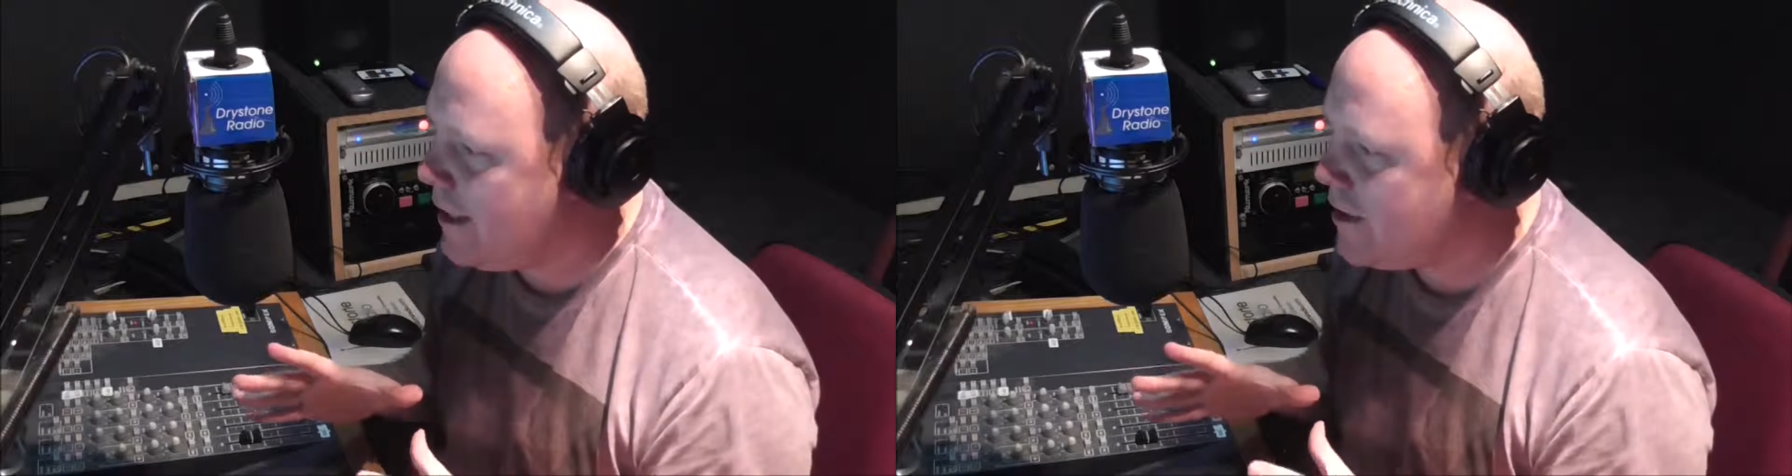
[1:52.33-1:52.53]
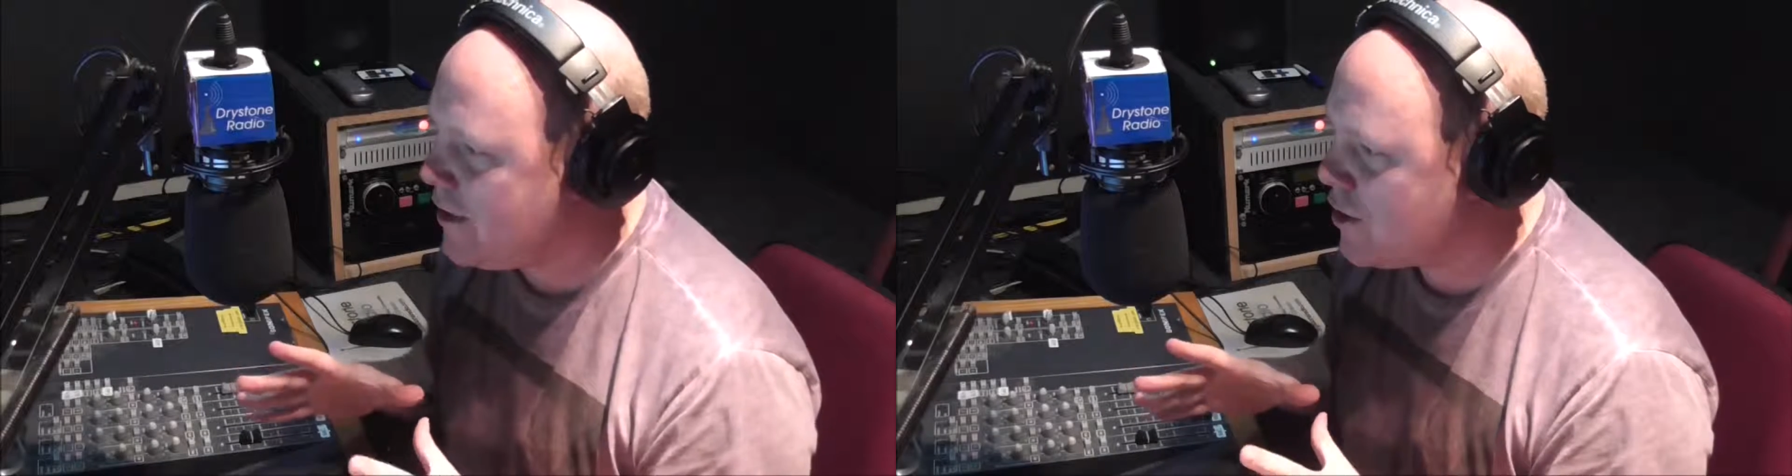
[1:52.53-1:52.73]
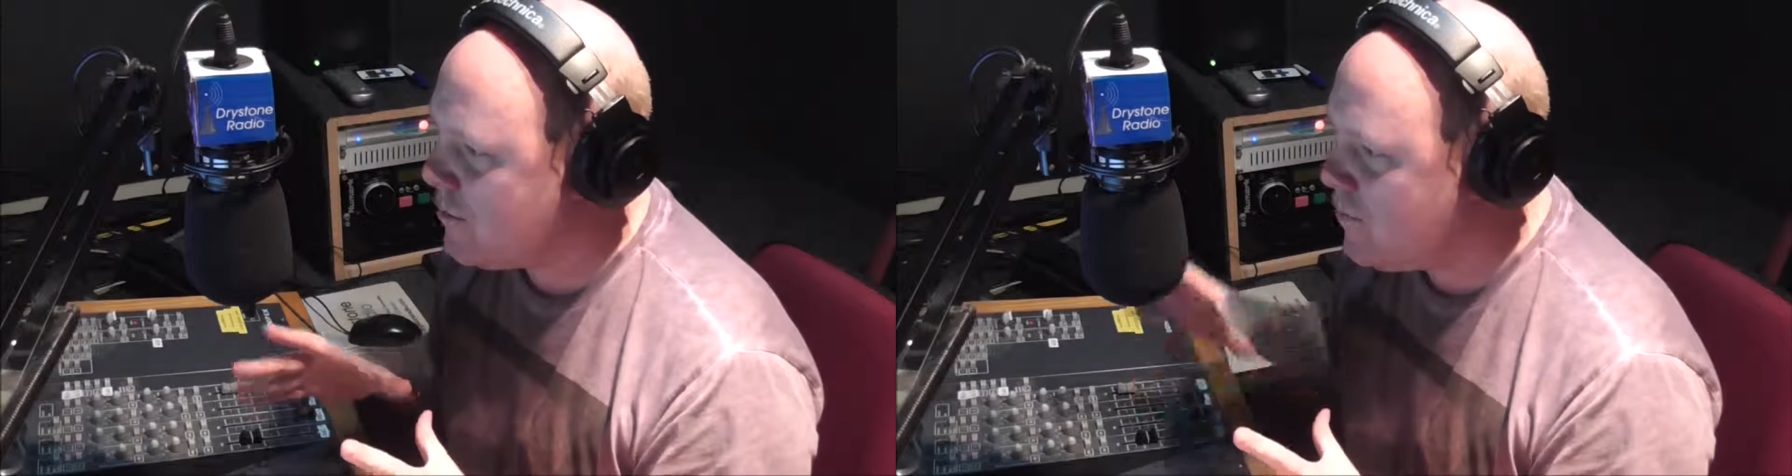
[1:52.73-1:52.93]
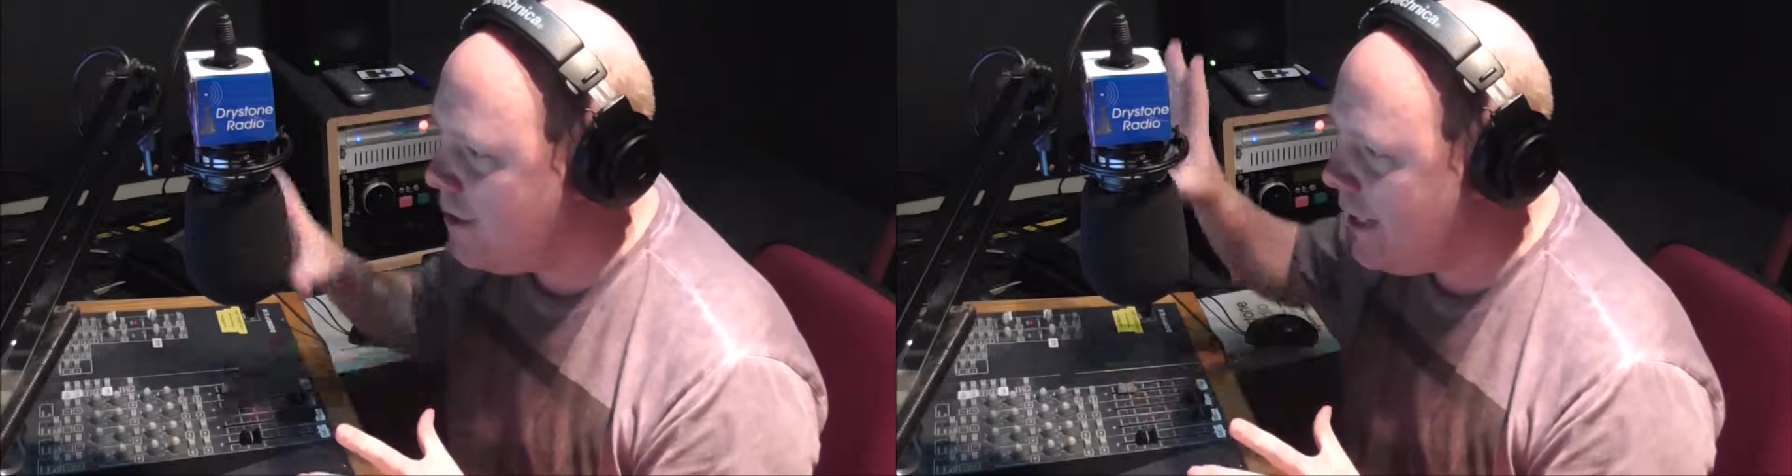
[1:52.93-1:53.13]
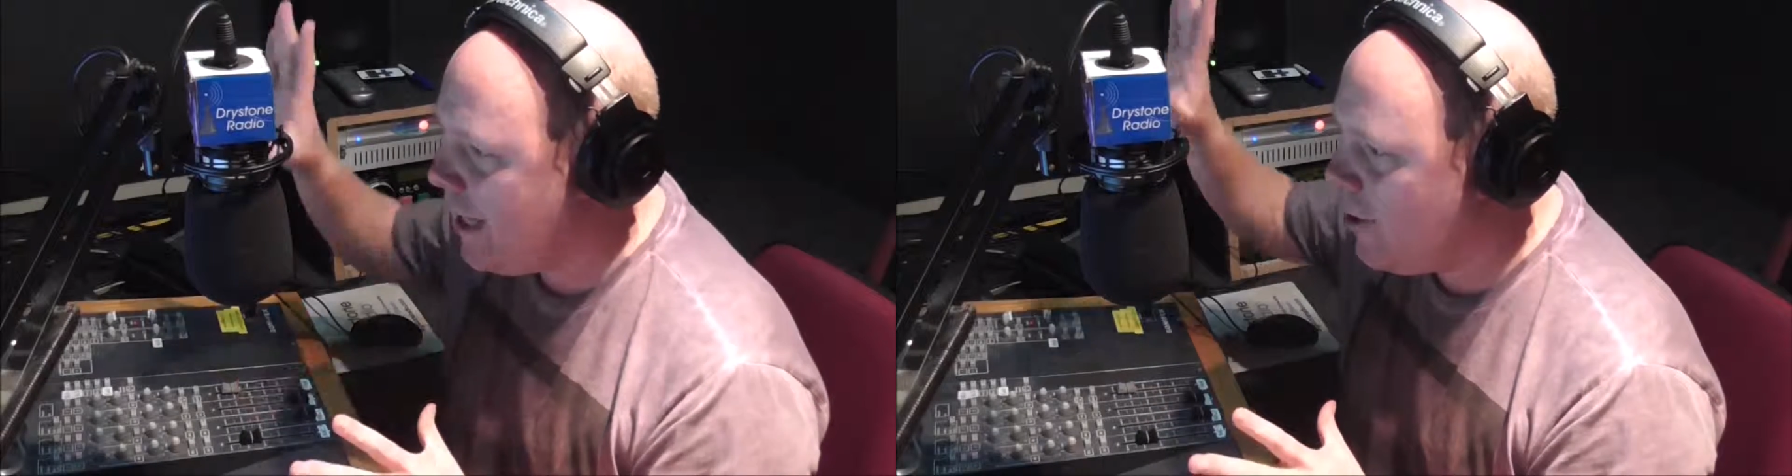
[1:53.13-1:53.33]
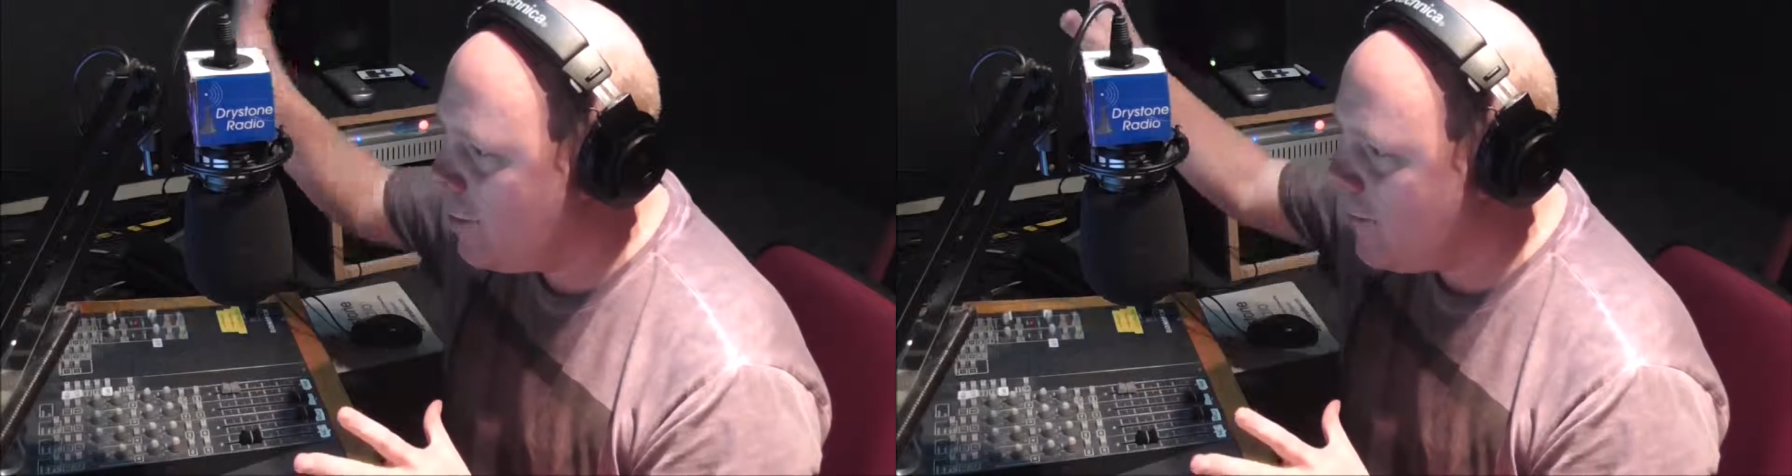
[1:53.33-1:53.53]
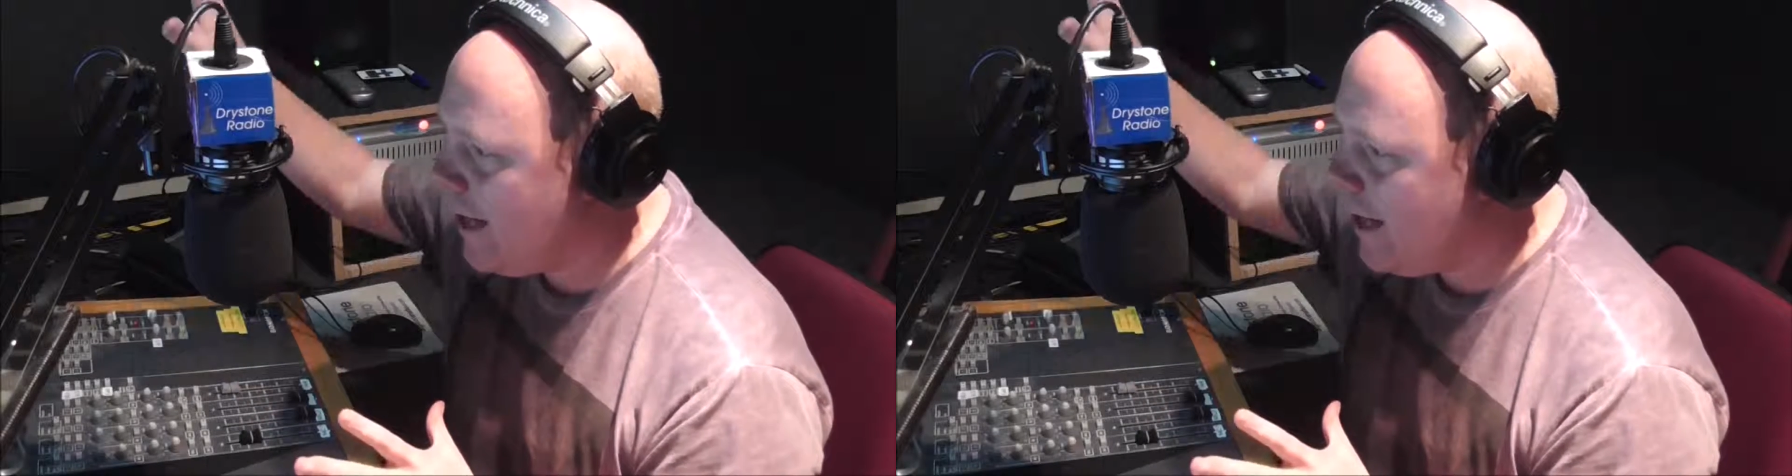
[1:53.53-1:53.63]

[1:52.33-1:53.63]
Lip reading: is there something up